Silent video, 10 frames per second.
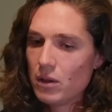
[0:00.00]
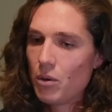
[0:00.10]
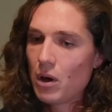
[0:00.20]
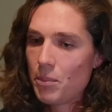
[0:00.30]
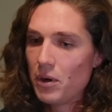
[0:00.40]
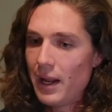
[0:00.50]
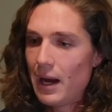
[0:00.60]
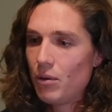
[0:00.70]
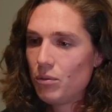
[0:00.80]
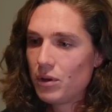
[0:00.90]
lower upper
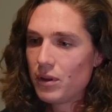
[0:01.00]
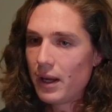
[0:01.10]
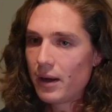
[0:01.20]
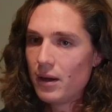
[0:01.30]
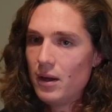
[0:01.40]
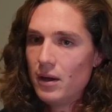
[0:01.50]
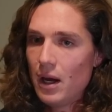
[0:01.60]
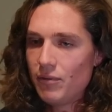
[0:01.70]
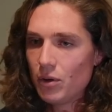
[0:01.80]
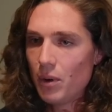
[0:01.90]
now with like
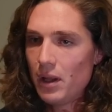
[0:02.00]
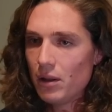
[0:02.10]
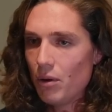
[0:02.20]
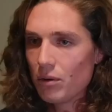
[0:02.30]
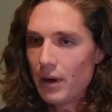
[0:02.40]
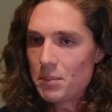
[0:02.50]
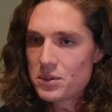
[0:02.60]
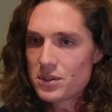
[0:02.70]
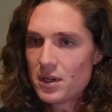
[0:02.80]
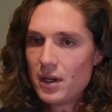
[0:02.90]
heavier weight, lower
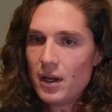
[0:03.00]
reps.